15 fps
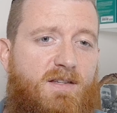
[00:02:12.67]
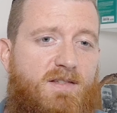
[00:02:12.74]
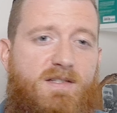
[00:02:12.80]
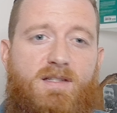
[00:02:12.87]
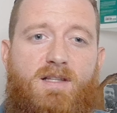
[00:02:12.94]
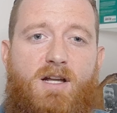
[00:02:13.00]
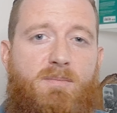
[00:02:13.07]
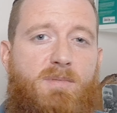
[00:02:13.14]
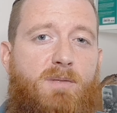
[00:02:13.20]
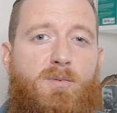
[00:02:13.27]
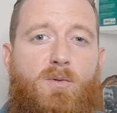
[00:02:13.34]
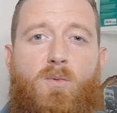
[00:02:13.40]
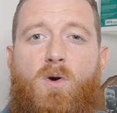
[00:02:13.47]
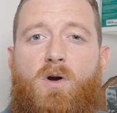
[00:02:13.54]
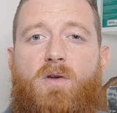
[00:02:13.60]
See a lot of
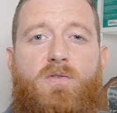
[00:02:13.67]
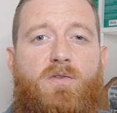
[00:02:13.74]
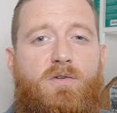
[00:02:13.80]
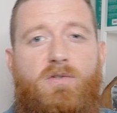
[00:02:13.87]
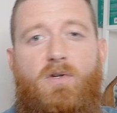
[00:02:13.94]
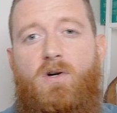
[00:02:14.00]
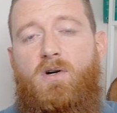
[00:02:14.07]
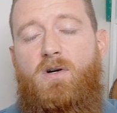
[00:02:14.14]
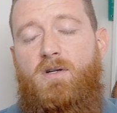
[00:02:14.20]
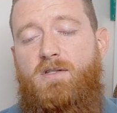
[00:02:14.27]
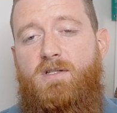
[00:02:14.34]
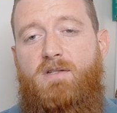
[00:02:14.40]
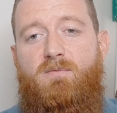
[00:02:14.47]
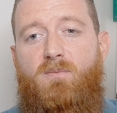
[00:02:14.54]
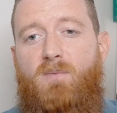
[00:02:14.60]
people walking their
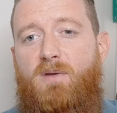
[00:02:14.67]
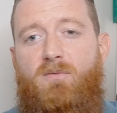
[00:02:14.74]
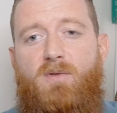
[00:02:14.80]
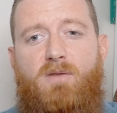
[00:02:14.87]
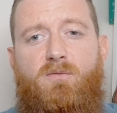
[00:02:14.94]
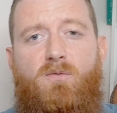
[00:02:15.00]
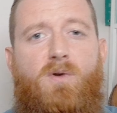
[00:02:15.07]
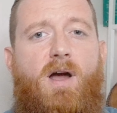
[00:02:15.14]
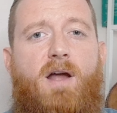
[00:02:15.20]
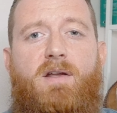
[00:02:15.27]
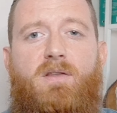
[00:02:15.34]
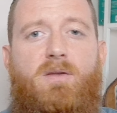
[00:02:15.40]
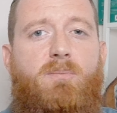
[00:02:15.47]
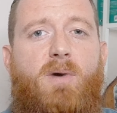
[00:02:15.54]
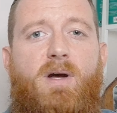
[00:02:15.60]
dogs and
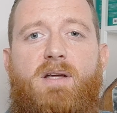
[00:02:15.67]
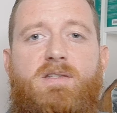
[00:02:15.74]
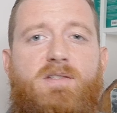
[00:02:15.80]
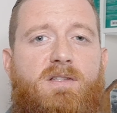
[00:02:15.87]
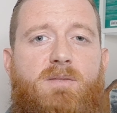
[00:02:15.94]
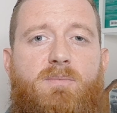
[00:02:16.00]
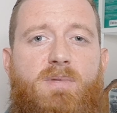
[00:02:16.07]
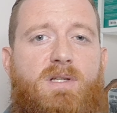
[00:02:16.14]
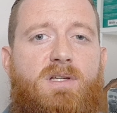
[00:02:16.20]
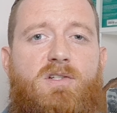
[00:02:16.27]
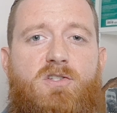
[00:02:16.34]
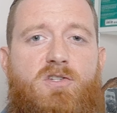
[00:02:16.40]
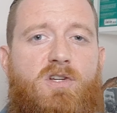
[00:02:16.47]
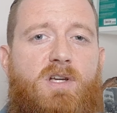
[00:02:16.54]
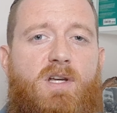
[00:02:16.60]
riding their bikes on the
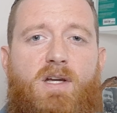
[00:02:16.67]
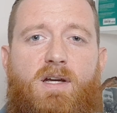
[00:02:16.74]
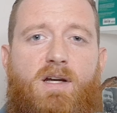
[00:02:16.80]
beach.